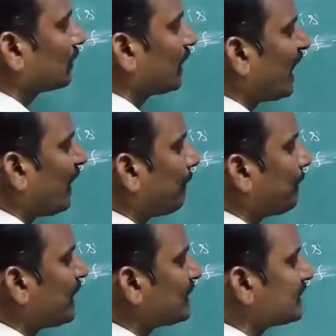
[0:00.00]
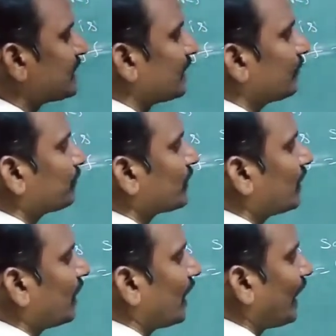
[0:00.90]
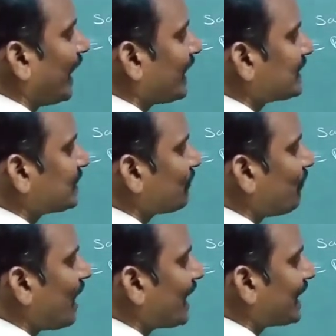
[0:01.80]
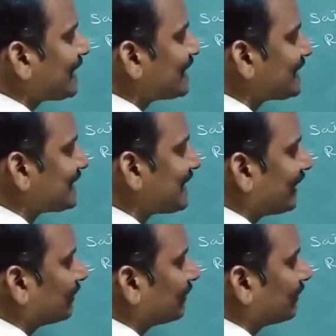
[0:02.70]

a, b, c, x, y, z.